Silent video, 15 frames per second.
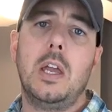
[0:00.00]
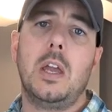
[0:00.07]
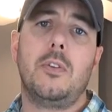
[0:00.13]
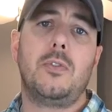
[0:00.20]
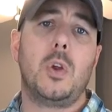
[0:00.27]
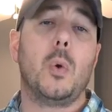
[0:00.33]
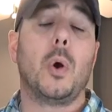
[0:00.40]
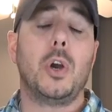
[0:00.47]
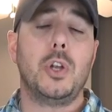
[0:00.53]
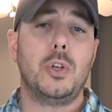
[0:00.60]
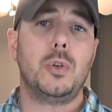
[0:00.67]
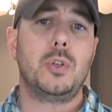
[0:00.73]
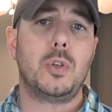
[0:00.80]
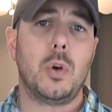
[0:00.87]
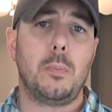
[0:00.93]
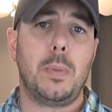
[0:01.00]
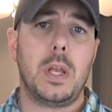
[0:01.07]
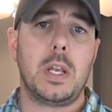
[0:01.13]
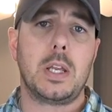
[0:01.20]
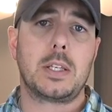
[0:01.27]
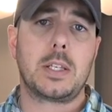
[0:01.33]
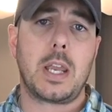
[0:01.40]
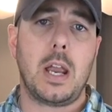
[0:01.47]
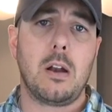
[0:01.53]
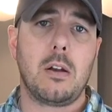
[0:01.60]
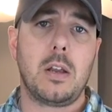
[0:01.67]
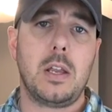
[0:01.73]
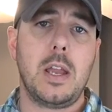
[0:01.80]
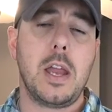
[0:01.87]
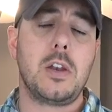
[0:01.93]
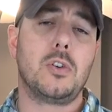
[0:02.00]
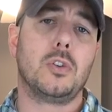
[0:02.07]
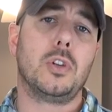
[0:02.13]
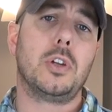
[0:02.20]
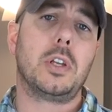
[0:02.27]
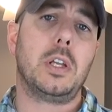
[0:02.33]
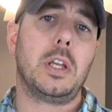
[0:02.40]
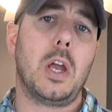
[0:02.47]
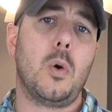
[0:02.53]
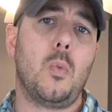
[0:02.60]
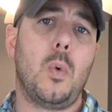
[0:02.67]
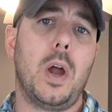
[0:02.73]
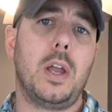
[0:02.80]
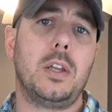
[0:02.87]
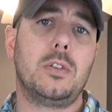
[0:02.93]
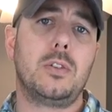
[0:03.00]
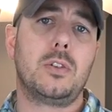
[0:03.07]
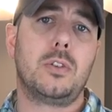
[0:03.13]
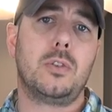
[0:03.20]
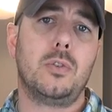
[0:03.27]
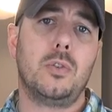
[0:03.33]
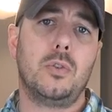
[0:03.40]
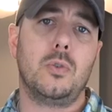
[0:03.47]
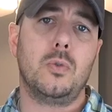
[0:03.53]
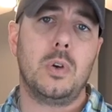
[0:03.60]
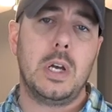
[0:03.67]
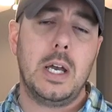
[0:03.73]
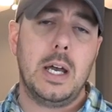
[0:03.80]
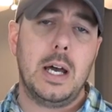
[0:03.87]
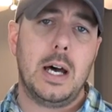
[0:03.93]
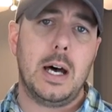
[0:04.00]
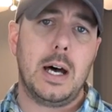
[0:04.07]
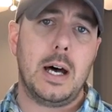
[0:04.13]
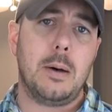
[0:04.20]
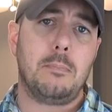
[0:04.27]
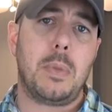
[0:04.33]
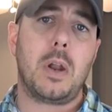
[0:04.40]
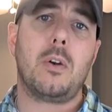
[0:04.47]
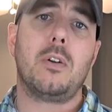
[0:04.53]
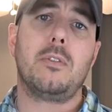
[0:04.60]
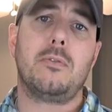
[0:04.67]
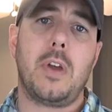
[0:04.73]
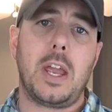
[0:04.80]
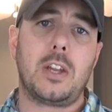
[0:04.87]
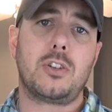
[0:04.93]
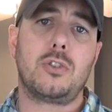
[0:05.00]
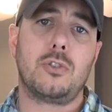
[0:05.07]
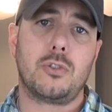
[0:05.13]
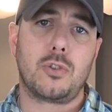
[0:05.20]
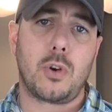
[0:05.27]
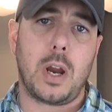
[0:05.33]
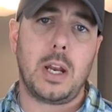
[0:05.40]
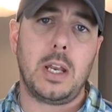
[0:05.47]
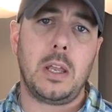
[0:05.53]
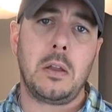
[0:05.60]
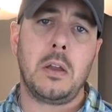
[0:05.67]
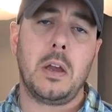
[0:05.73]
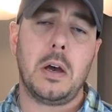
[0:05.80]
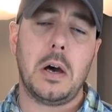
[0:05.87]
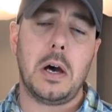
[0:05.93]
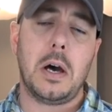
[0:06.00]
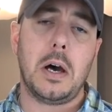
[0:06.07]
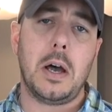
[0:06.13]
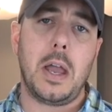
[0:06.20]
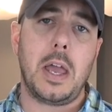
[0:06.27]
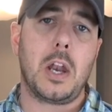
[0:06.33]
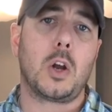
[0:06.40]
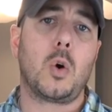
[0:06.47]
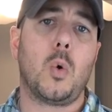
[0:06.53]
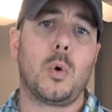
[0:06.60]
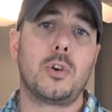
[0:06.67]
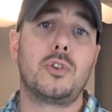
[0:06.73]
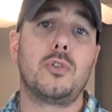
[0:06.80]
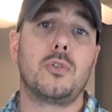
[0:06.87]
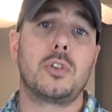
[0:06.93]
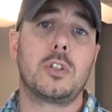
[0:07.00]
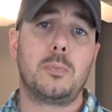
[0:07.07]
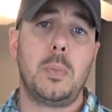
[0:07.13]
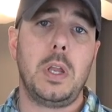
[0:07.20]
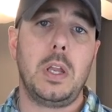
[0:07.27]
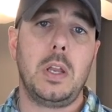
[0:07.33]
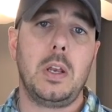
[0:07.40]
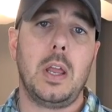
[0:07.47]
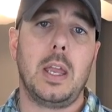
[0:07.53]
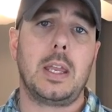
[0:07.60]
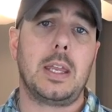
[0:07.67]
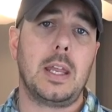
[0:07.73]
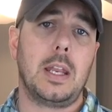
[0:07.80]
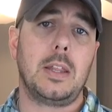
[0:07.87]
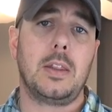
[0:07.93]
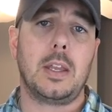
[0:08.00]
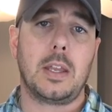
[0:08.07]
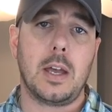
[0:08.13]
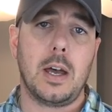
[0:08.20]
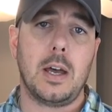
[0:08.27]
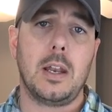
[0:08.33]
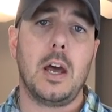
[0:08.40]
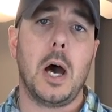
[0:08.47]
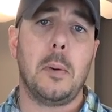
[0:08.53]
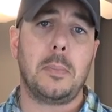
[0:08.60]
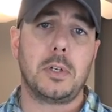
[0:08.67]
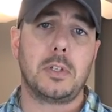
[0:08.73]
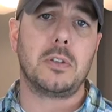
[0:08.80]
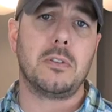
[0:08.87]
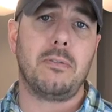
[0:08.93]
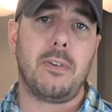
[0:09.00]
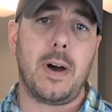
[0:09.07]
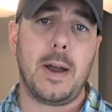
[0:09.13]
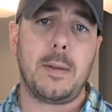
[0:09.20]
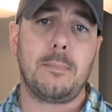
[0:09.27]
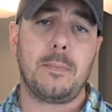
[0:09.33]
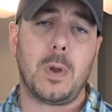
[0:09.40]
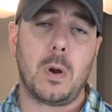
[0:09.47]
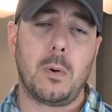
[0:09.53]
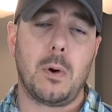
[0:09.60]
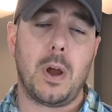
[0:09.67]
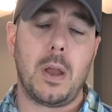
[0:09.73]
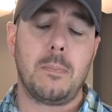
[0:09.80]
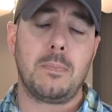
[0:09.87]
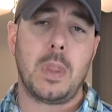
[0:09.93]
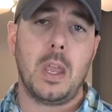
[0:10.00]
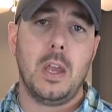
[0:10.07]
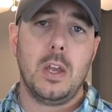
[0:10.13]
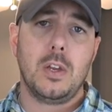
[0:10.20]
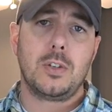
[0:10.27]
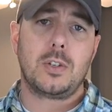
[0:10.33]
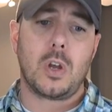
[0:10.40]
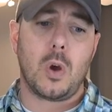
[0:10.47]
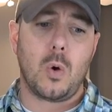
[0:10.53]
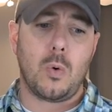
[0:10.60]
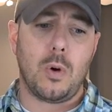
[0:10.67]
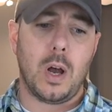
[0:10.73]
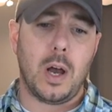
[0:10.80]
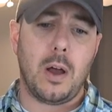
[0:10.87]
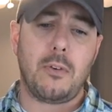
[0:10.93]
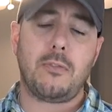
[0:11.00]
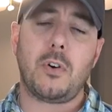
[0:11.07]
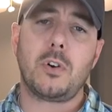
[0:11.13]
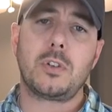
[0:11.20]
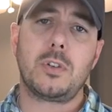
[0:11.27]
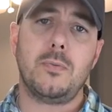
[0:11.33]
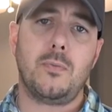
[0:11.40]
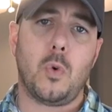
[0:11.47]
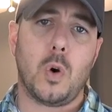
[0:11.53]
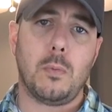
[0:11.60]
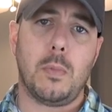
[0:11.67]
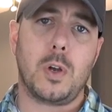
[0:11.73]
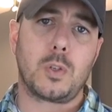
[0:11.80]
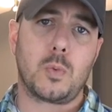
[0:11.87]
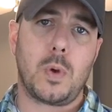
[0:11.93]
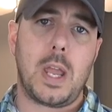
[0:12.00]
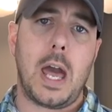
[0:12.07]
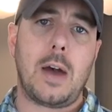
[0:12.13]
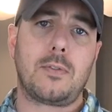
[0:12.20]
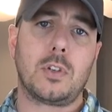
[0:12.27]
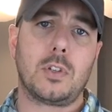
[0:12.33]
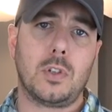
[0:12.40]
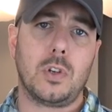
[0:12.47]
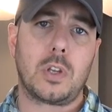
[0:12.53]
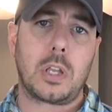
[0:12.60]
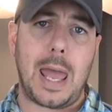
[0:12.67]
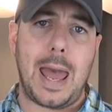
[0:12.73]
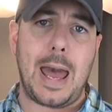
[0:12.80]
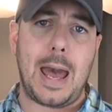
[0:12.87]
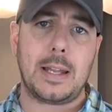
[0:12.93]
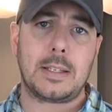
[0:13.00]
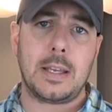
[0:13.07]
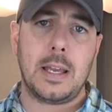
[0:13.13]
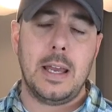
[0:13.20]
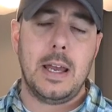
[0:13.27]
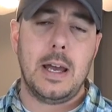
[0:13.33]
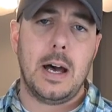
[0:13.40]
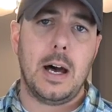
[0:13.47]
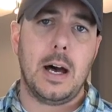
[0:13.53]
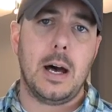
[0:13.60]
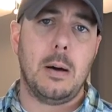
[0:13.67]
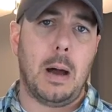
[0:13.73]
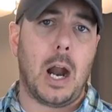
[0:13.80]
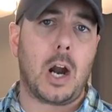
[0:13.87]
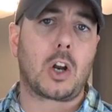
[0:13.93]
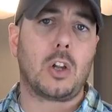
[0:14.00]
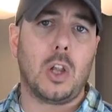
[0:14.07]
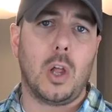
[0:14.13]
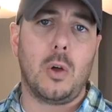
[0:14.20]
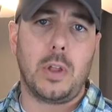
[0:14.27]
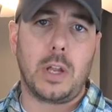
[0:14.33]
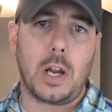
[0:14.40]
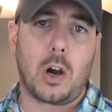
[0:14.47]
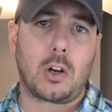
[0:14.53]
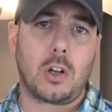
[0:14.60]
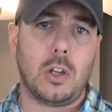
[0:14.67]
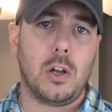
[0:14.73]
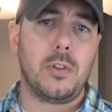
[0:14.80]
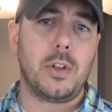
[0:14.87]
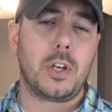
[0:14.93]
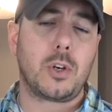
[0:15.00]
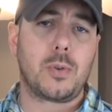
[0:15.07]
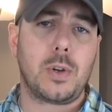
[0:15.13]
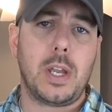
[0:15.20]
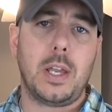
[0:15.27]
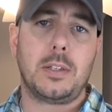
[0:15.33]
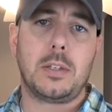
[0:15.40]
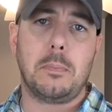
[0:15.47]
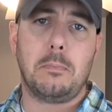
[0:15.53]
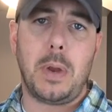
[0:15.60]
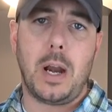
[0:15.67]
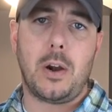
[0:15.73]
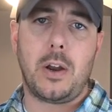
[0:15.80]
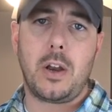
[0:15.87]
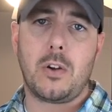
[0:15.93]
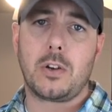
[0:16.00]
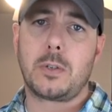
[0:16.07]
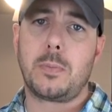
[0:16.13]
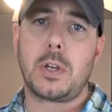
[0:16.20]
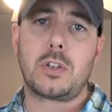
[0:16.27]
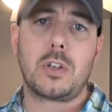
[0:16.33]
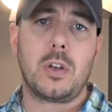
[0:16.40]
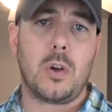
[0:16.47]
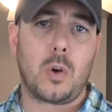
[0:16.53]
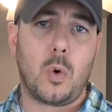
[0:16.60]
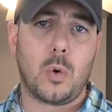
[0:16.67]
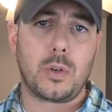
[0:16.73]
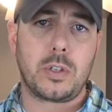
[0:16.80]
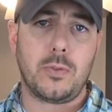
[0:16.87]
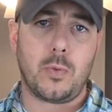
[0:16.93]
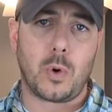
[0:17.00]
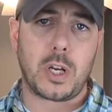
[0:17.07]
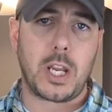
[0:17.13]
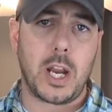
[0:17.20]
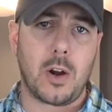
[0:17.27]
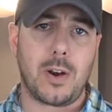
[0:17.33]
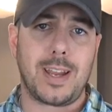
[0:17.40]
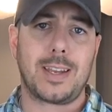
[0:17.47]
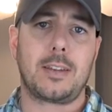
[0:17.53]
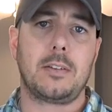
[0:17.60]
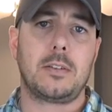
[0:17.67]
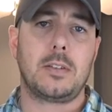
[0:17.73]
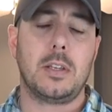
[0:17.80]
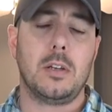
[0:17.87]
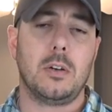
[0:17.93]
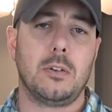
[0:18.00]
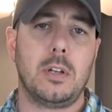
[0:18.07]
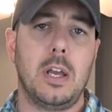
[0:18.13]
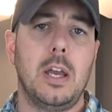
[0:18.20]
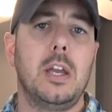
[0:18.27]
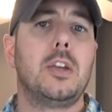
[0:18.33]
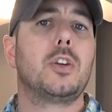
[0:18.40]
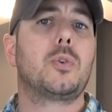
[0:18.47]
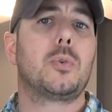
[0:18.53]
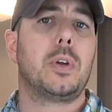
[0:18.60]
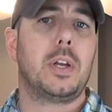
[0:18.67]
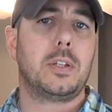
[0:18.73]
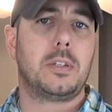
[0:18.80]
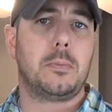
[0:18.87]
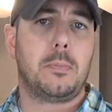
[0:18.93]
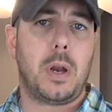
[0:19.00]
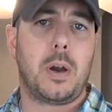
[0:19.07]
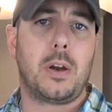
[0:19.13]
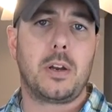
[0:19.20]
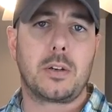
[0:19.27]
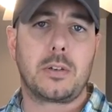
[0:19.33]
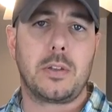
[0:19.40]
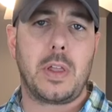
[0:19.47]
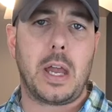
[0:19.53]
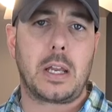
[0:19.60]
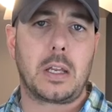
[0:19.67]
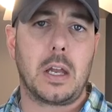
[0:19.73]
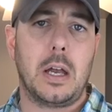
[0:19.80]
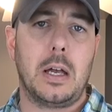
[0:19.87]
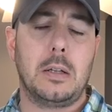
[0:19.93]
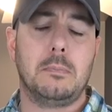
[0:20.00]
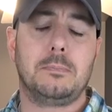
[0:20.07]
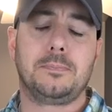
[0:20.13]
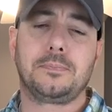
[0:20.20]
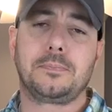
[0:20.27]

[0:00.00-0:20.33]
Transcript: If you are new to appendix carry and you're looking at ways to uh, better advance your training uh, and of course your speed in getting the gun up the fight. All right. So uh, first and foremost, we have to look at our clothing. Our clothing creates a barrier, especially of course if we're carrying concealed, creates a barrier to that gun.